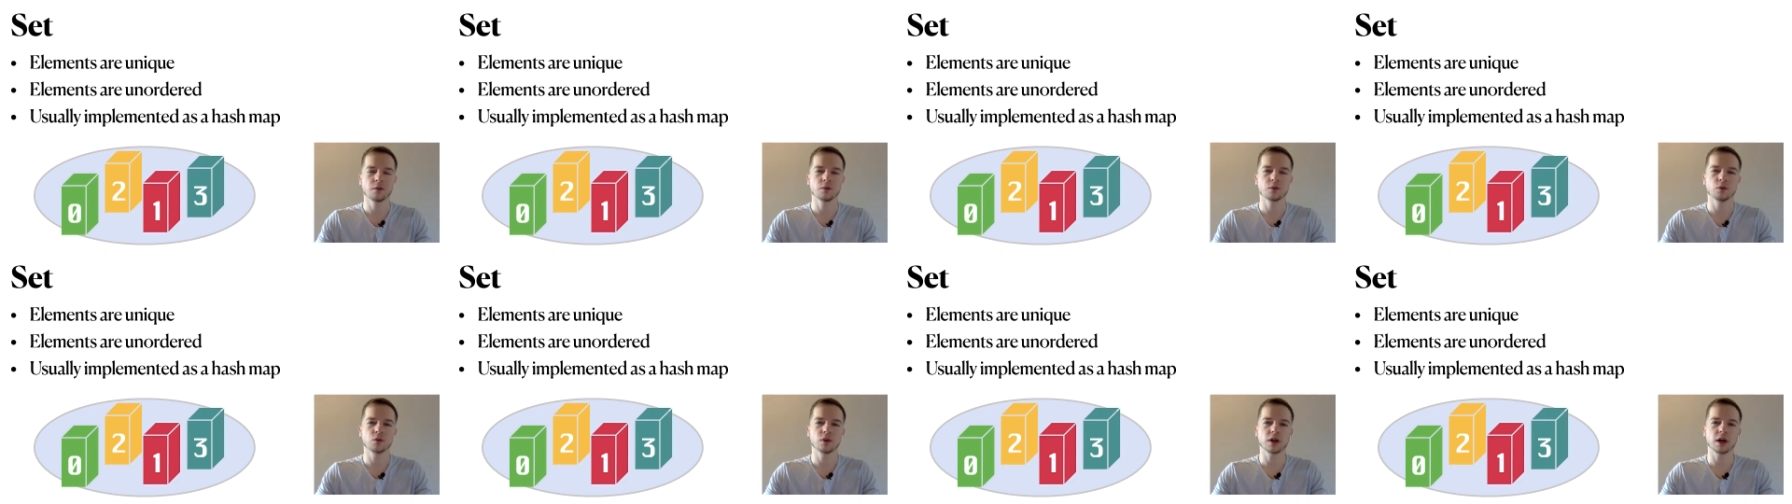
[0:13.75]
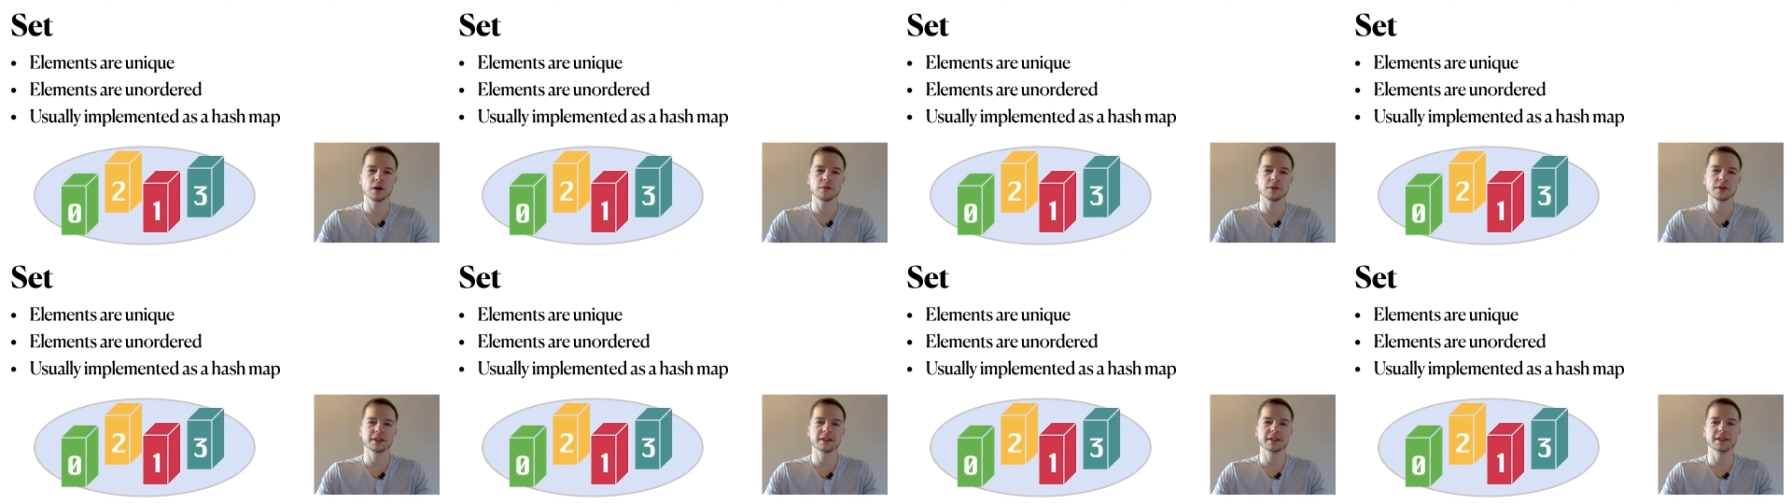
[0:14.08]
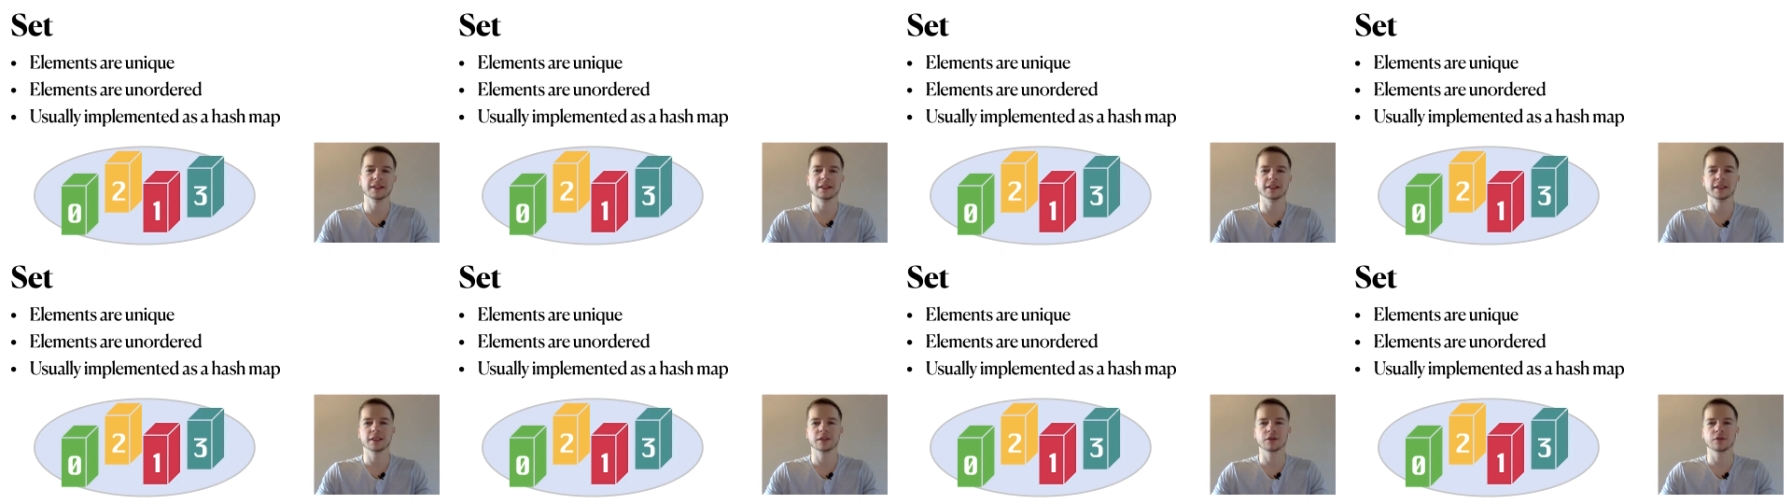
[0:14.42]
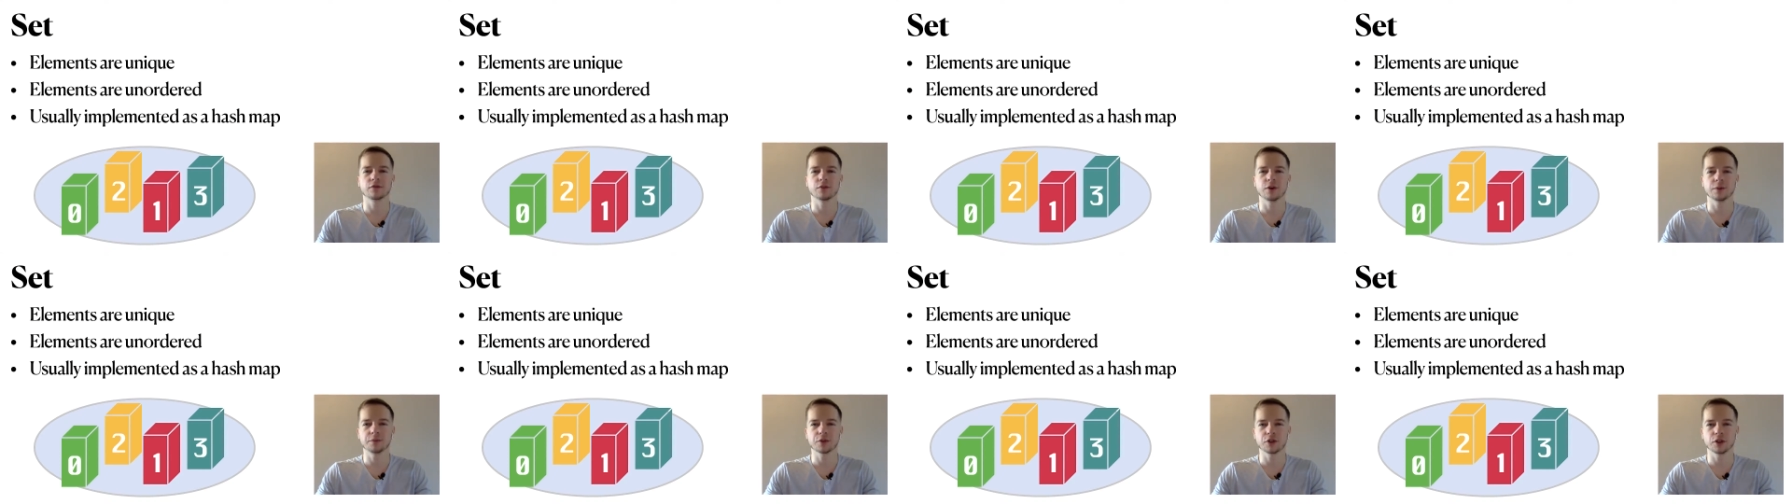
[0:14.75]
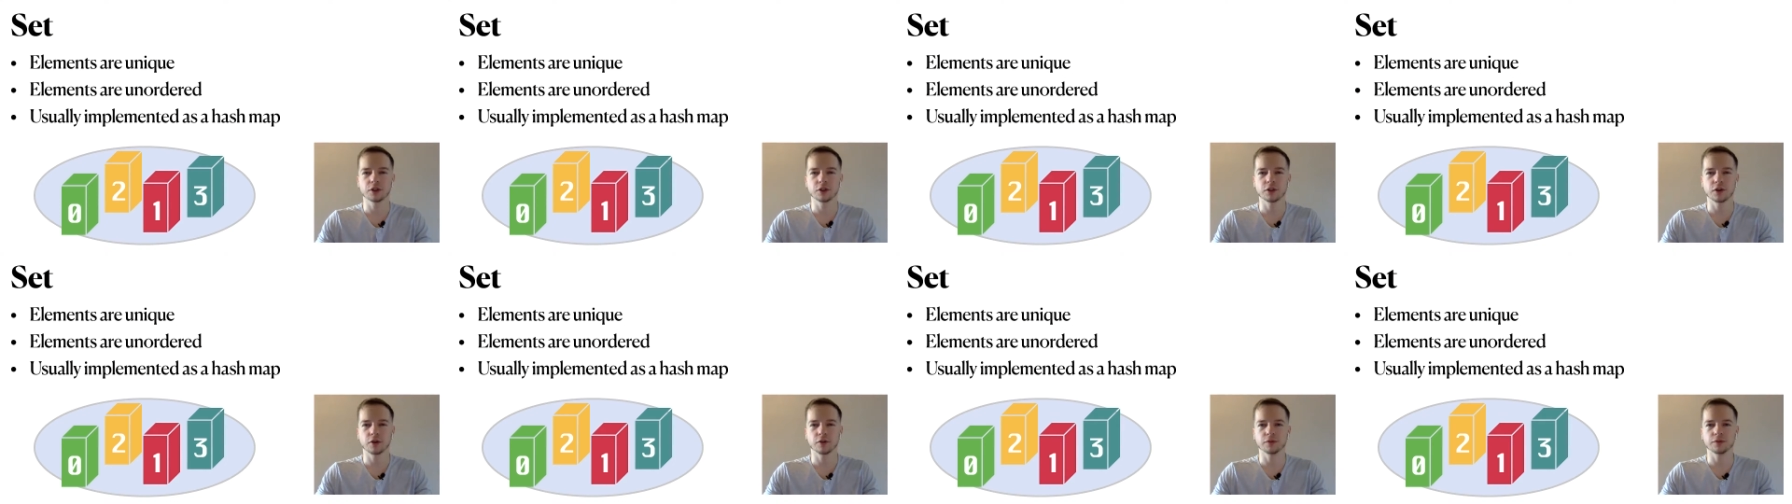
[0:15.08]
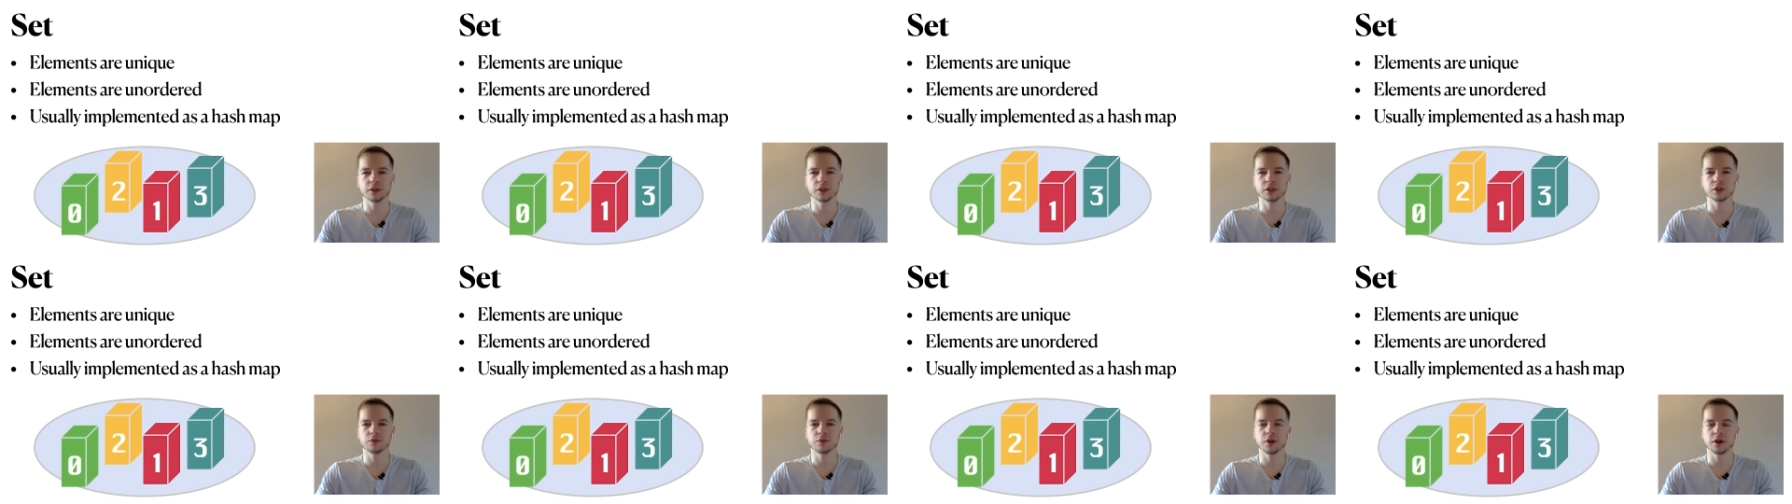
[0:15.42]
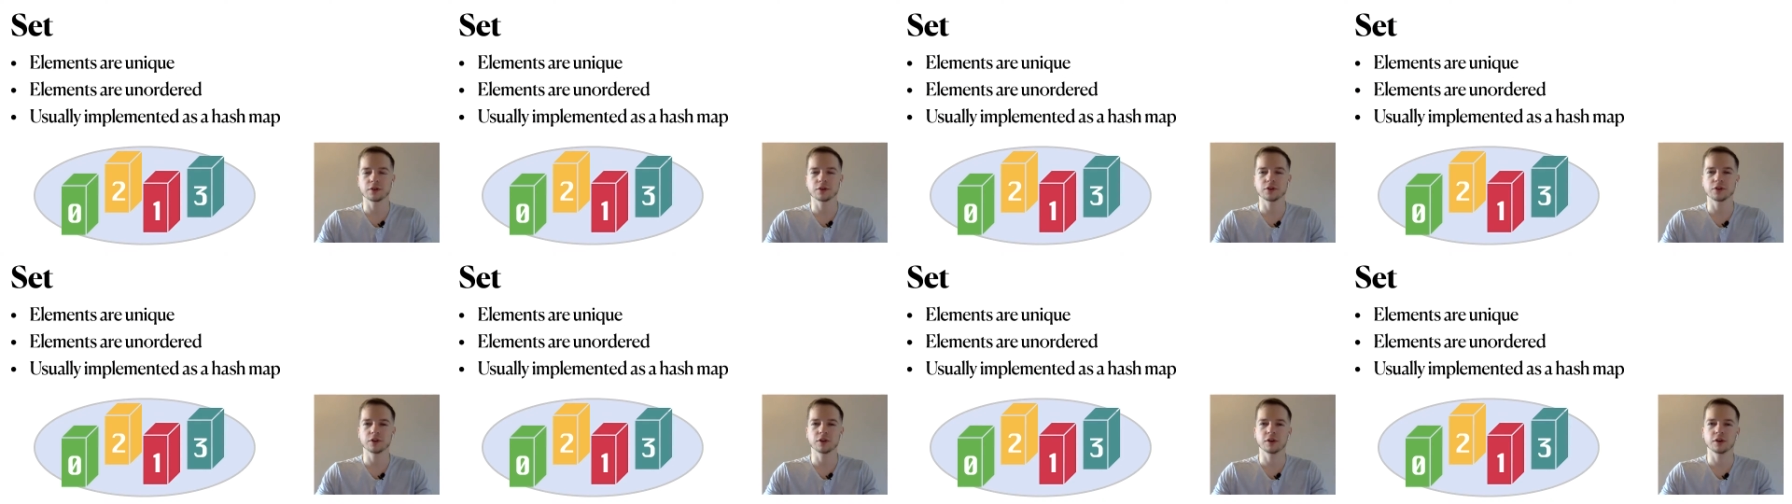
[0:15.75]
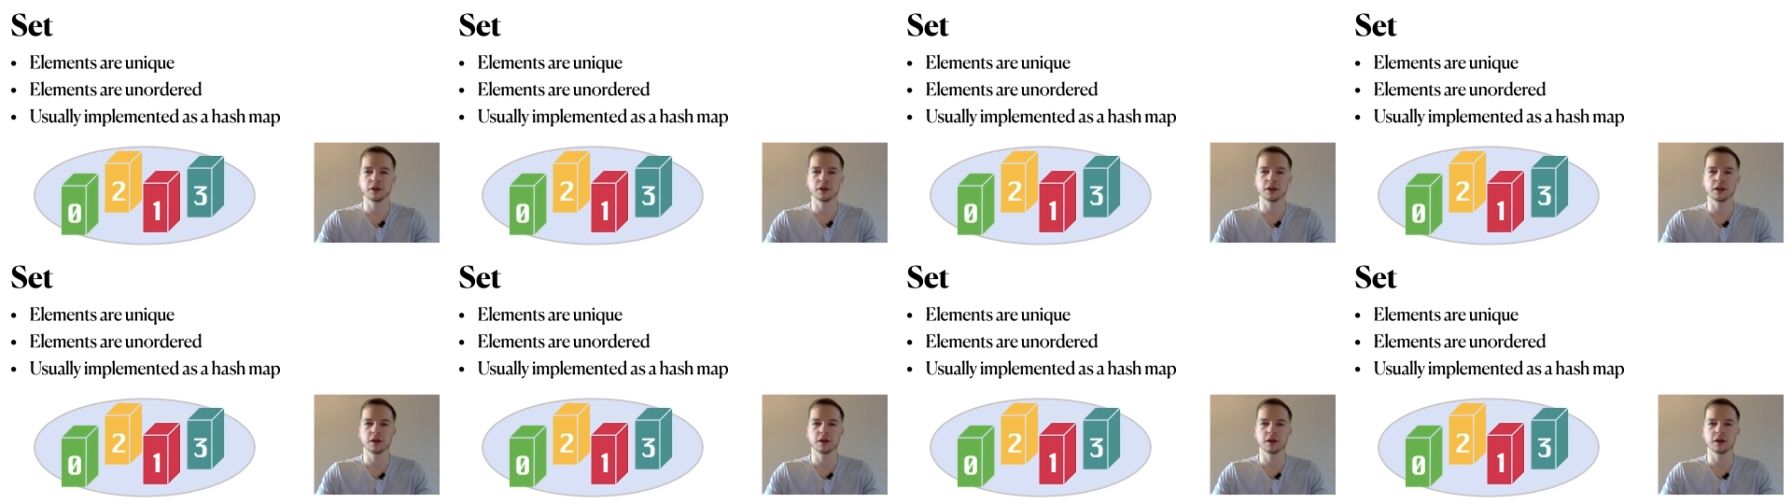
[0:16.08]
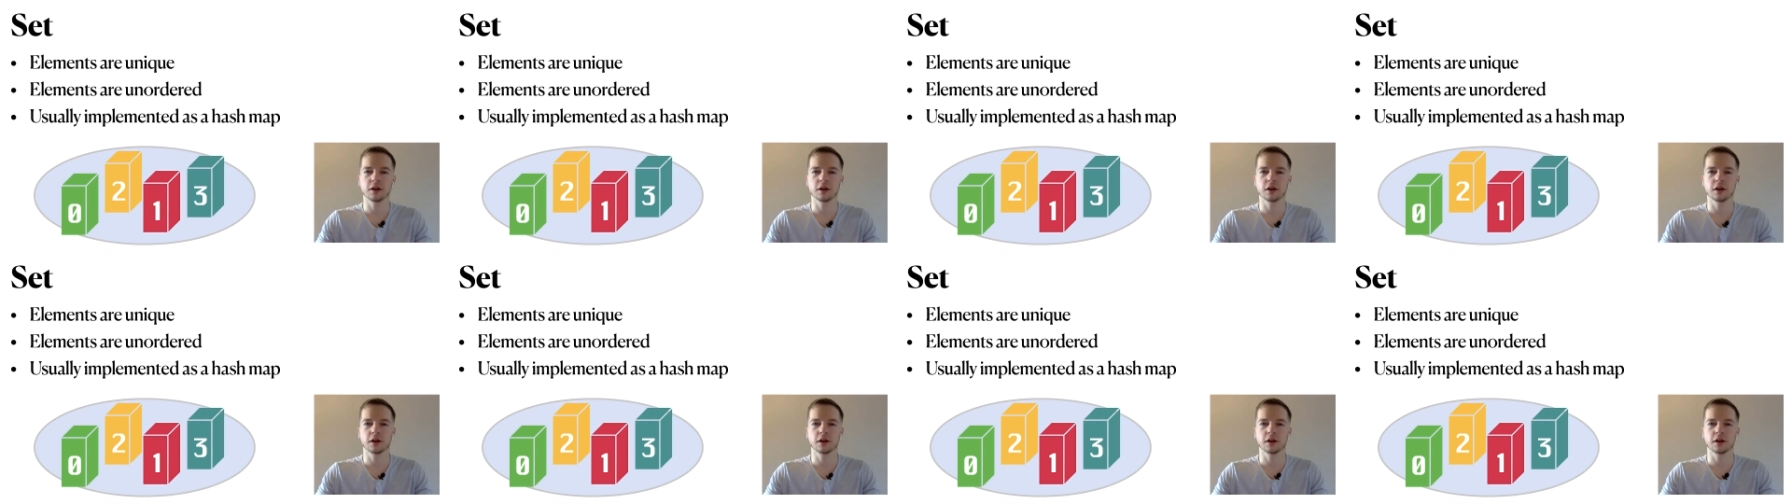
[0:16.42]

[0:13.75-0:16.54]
We'll cover the description of the structure,